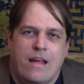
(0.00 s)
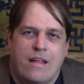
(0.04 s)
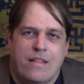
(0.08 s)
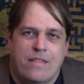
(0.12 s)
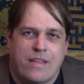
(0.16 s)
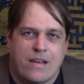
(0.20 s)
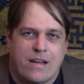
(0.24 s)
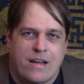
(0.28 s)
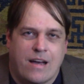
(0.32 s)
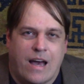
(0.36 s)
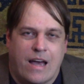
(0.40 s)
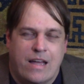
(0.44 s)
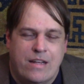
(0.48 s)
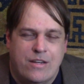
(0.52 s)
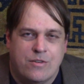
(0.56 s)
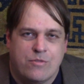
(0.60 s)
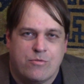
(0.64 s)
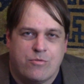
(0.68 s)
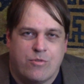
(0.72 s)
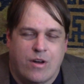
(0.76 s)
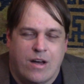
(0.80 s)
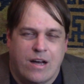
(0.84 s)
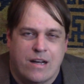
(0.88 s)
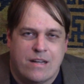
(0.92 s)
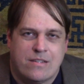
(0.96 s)
The kind
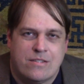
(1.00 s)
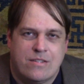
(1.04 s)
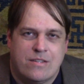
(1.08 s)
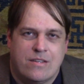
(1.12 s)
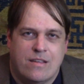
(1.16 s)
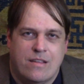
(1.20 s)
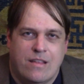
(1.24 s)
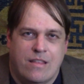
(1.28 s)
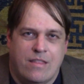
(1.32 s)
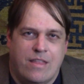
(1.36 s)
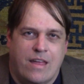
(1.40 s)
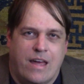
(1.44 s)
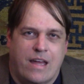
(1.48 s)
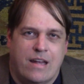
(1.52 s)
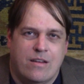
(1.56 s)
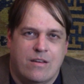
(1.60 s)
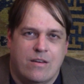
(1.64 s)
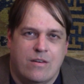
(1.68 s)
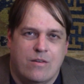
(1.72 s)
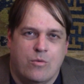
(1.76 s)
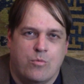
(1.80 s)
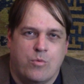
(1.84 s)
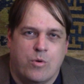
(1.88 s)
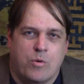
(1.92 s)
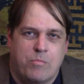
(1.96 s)
of rugs that
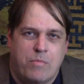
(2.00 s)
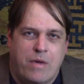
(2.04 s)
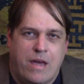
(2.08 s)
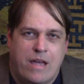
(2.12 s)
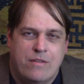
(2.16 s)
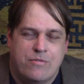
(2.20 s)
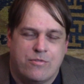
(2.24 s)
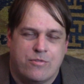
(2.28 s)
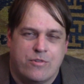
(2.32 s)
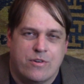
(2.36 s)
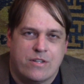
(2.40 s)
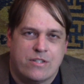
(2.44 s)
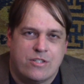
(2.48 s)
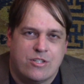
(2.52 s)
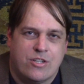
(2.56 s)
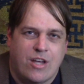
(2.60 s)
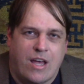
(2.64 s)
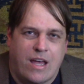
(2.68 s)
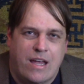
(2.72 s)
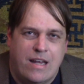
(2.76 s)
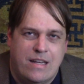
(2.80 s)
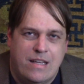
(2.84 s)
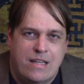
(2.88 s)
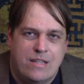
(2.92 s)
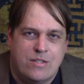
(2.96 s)
were made for a
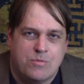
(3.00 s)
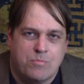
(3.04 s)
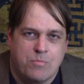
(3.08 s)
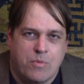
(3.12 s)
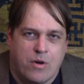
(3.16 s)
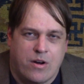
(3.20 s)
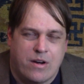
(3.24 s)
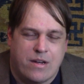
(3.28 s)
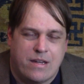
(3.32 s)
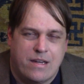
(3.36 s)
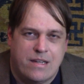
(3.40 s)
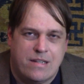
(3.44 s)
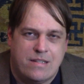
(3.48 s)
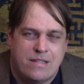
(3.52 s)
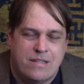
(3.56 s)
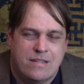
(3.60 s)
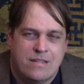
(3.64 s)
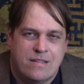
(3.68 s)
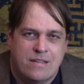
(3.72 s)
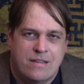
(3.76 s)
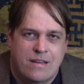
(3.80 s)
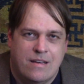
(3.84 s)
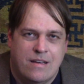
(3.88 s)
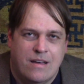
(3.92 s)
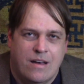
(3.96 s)
Chinese market
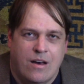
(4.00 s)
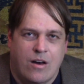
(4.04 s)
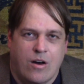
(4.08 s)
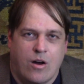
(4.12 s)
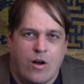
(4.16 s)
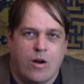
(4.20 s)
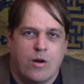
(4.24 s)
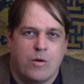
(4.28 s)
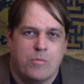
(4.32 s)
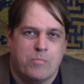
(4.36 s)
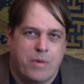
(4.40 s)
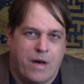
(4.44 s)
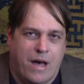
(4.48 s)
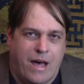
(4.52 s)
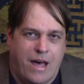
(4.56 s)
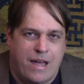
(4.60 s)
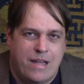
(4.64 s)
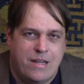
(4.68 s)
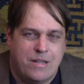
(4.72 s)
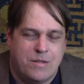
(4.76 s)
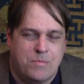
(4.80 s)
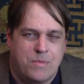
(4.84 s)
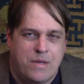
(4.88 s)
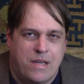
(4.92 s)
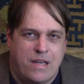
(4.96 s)
are
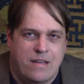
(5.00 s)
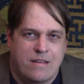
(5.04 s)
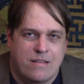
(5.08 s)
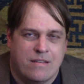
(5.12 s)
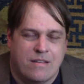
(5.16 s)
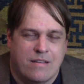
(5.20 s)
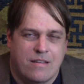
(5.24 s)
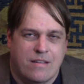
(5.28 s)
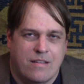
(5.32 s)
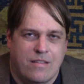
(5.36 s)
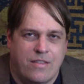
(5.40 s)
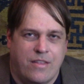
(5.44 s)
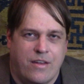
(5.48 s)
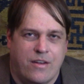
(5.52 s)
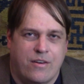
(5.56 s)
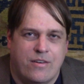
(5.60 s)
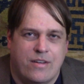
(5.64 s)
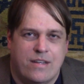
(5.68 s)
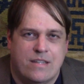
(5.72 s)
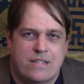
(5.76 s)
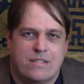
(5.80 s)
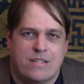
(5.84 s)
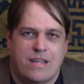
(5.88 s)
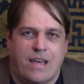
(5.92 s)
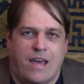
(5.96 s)
behind me. There
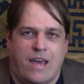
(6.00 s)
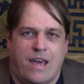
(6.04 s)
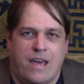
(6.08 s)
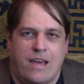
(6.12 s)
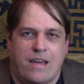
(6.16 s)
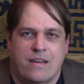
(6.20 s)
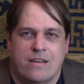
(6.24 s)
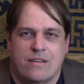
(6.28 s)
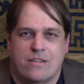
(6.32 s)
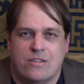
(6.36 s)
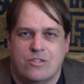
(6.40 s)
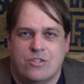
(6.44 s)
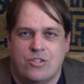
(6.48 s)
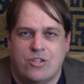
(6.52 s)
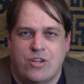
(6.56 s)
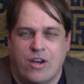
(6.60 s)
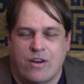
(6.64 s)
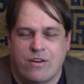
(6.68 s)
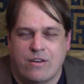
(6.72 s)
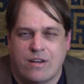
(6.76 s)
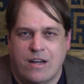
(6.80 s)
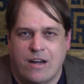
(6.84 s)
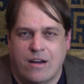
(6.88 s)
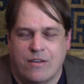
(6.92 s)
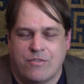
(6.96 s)
is a
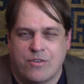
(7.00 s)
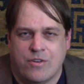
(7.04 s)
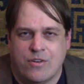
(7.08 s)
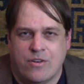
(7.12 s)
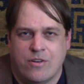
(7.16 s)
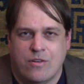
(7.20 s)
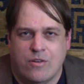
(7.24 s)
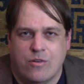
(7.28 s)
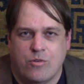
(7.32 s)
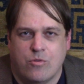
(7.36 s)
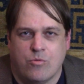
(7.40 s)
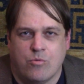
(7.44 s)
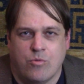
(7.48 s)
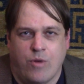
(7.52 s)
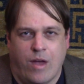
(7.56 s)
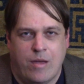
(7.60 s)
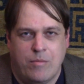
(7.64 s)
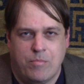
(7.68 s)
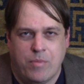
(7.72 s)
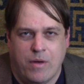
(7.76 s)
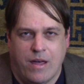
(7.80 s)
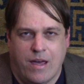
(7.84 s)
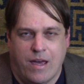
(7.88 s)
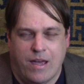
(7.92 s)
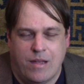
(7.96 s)
chair cover
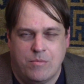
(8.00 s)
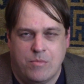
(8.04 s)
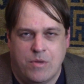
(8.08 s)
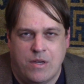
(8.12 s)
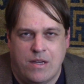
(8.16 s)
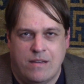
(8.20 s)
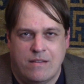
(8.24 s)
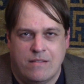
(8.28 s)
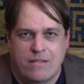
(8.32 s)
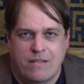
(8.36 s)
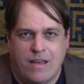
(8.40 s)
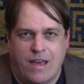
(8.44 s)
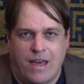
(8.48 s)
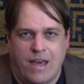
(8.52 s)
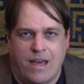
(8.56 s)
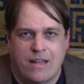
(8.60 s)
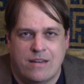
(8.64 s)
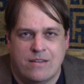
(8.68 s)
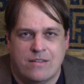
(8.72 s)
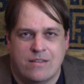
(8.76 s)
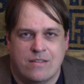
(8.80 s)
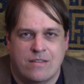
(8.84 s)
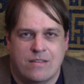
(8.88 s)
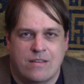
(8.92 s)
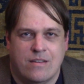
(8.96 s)
right behind me,
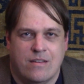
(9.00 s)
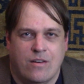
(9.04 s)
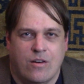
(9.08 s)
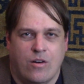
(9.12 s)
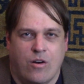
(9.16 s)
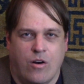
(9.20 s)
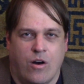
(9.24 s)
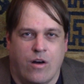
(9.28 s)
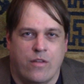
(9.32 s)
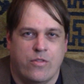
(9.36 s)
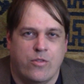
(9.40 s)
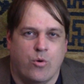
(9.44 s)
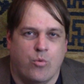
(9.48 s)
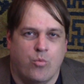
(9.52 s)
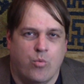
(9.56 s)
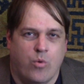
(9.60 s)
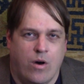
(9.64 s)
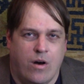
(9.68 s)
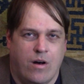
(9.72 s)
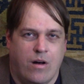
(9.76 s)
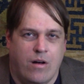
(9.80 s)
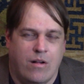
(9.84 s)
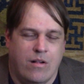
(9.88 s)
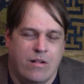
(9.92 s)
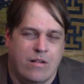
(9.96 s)
and on the
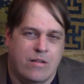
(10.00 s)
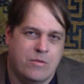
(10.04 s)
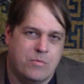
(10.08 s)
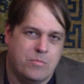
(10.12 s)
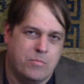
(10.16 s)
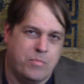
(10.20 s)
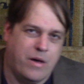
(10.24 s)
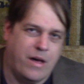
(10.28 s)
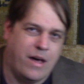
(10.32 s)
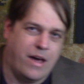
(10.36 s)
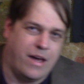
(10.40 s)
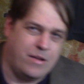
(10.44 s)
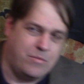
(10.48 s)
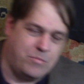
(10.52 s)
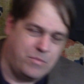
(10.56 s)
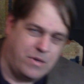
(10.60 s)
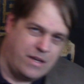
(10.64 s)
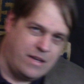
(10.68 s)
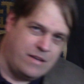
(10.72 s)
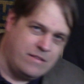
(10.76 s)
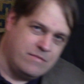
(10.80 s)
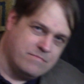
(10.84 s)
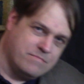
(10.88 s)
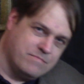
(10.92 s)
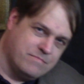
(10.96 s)
wall behind
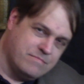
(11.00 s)
me,